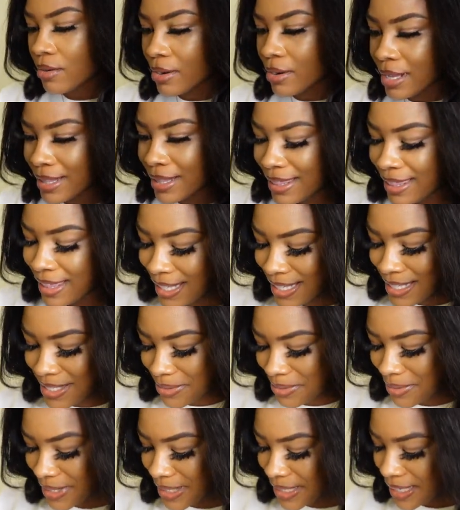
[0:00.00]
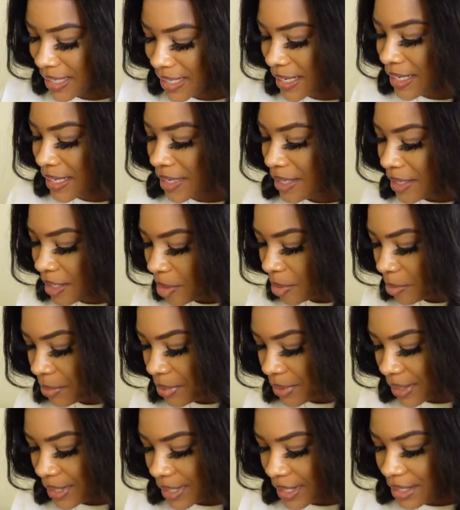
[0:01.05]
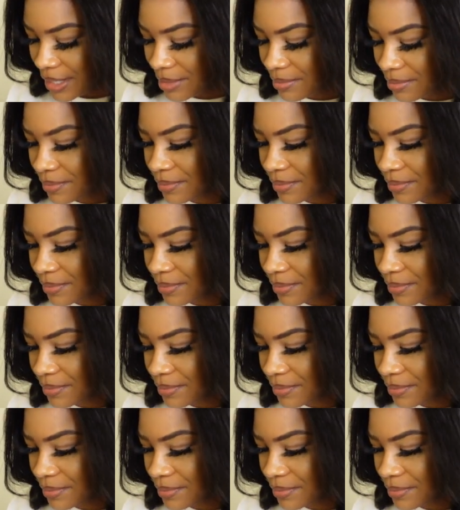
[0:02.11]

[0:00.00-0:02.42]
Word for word: on this one but